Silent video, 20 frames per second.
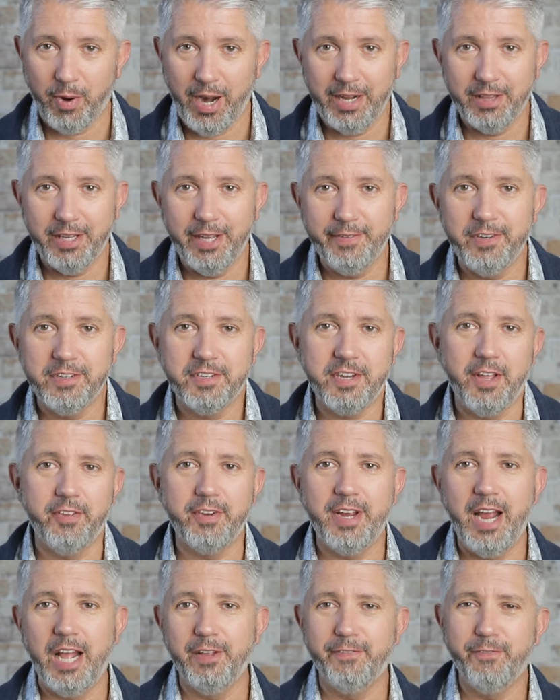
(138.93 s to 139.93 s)
where I live in
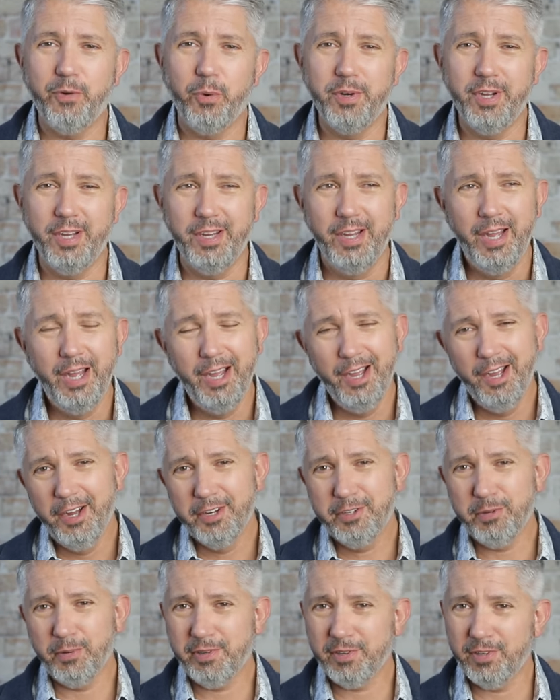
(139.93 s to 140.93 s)
Southern California,
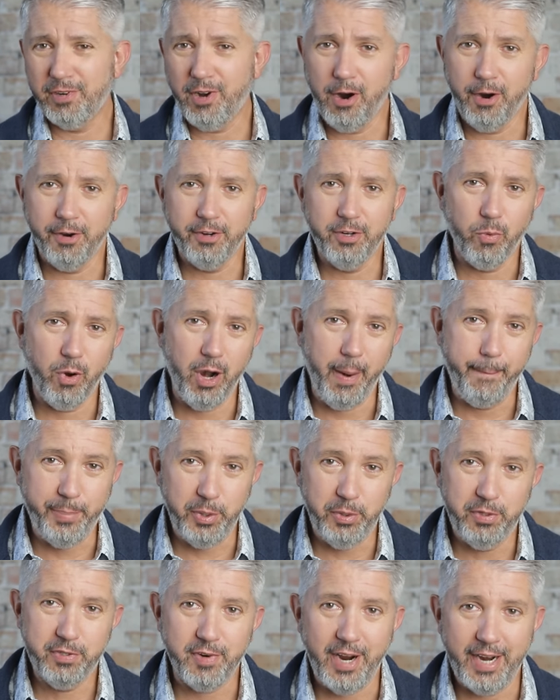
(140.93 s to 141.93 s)
so it's a little hard to wear
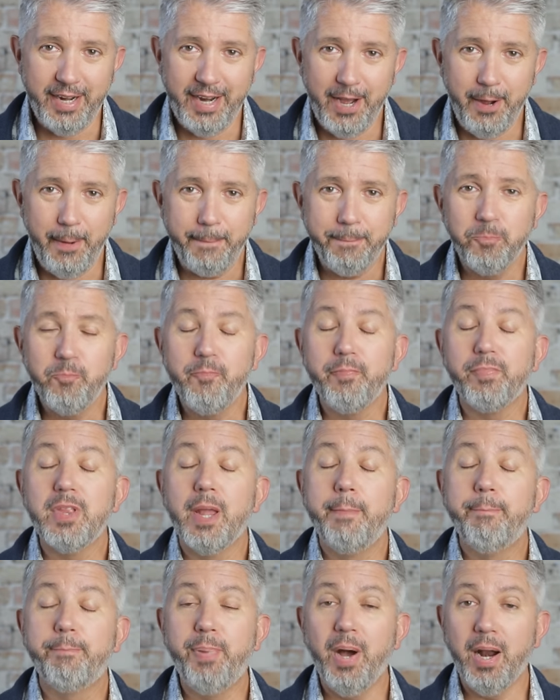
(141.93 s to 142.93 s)
boots right now.
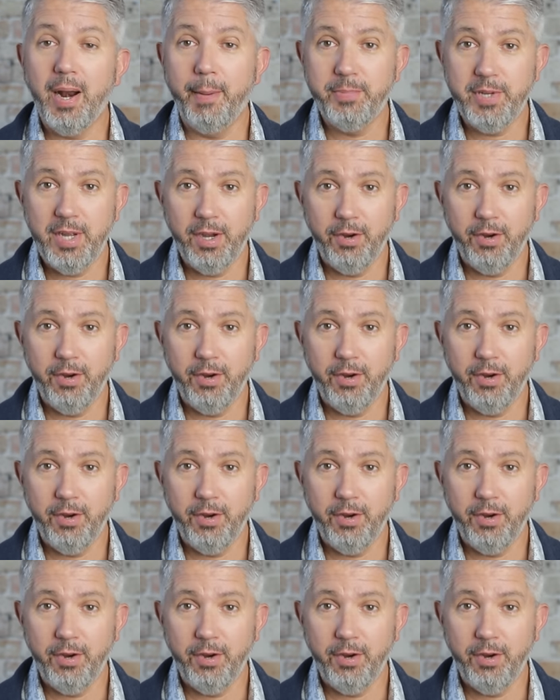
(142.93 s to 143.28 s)
But I'm